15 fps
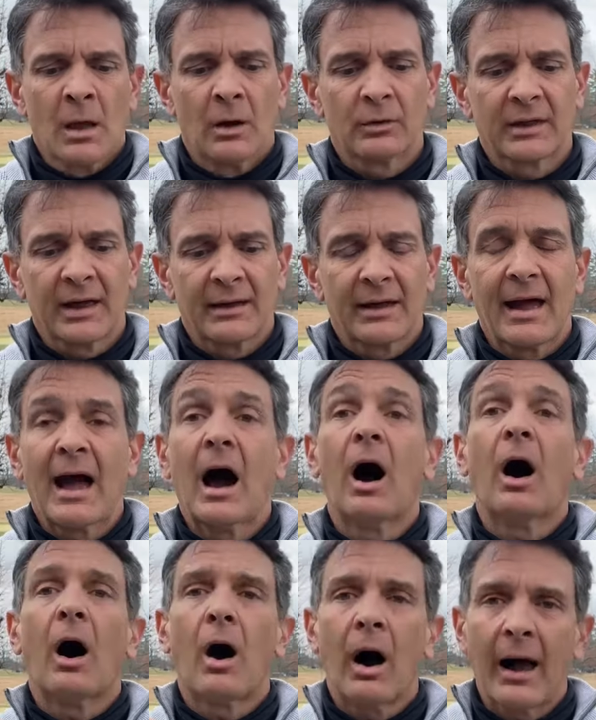Okay.
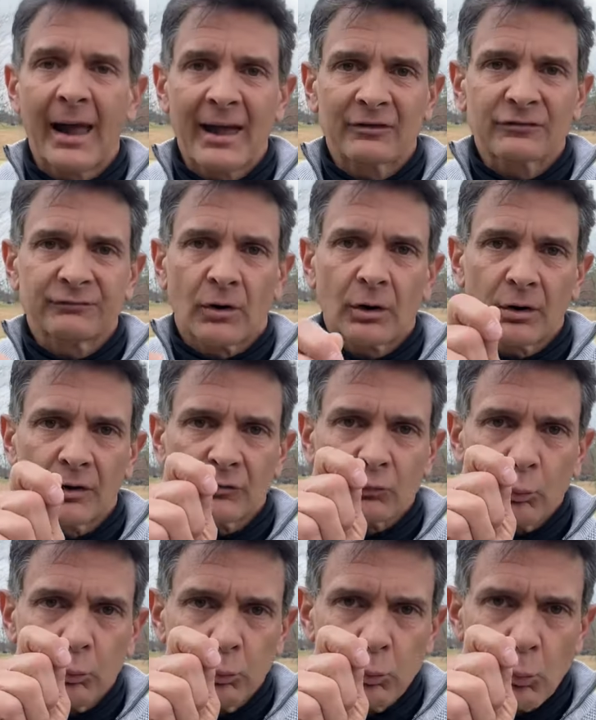As far as
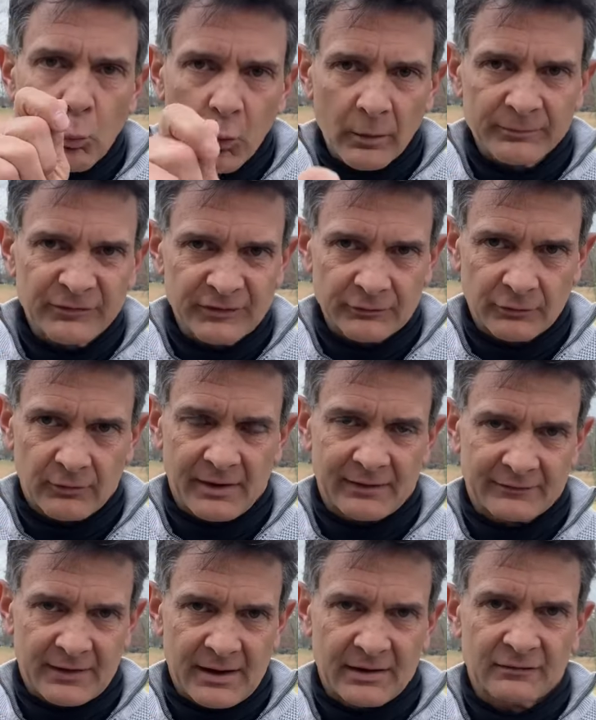warm season
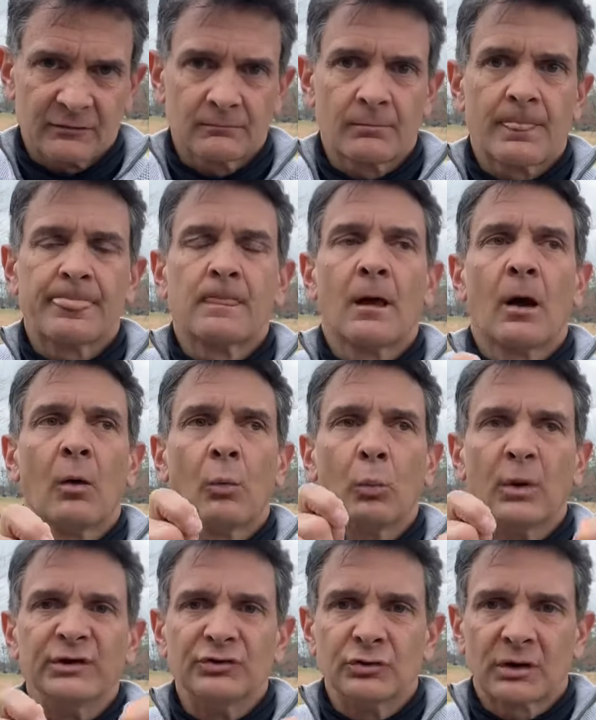grass, guys,
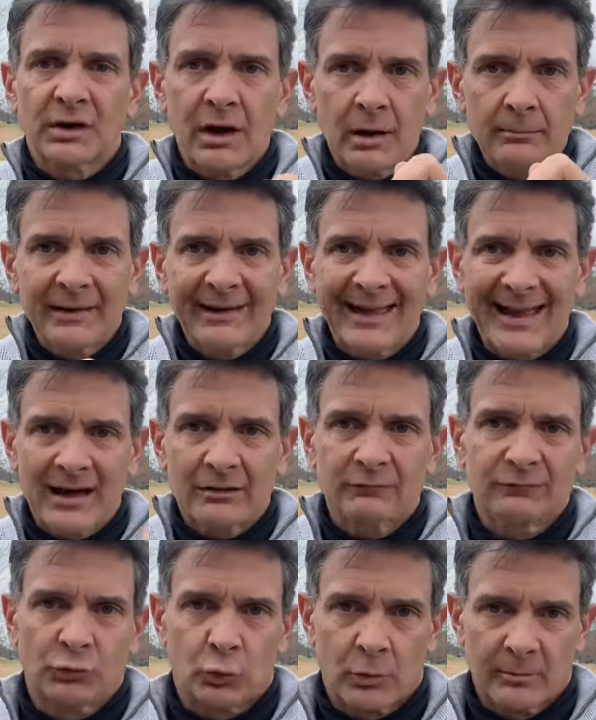when you're coming out
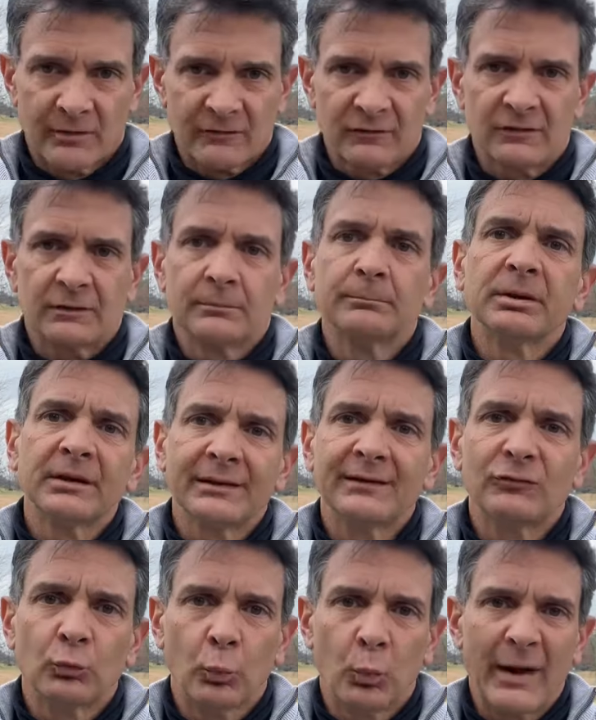of dormancy,
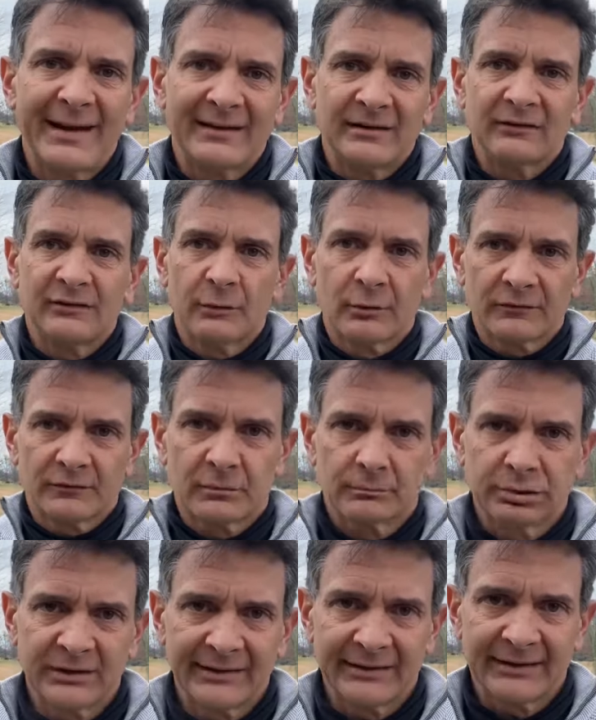please wait until it's
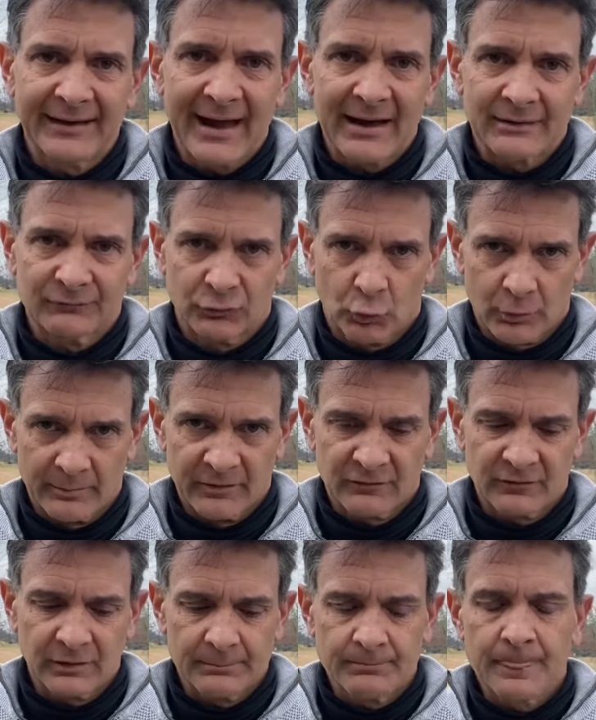completely out of
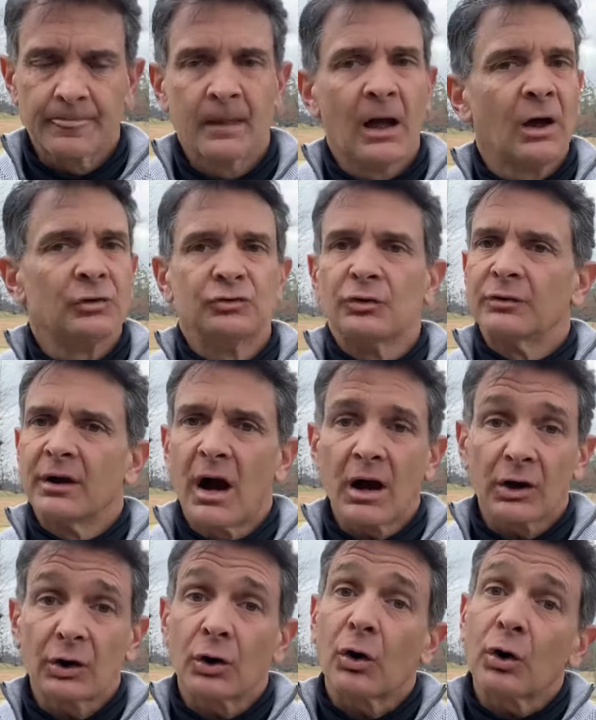dormancy. You're
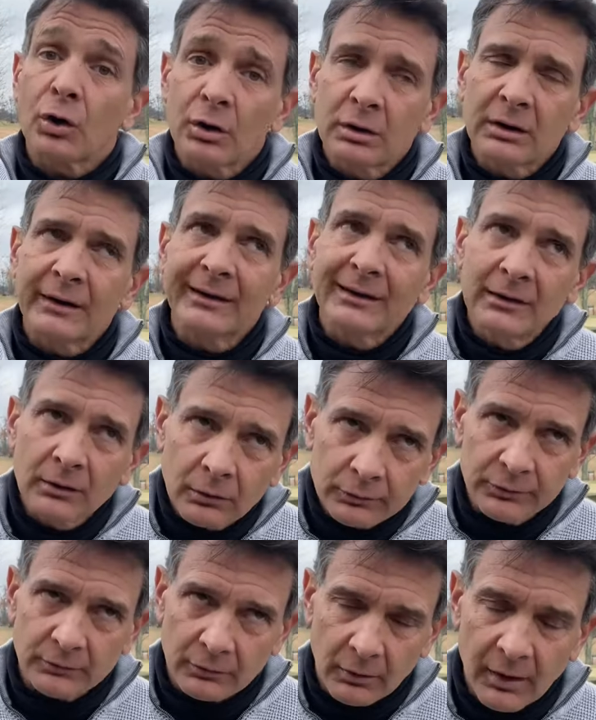not going to
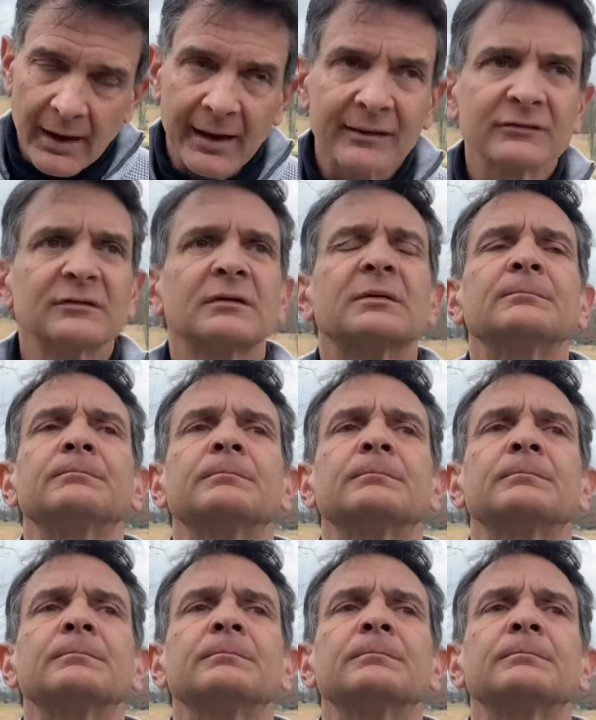kill your grass,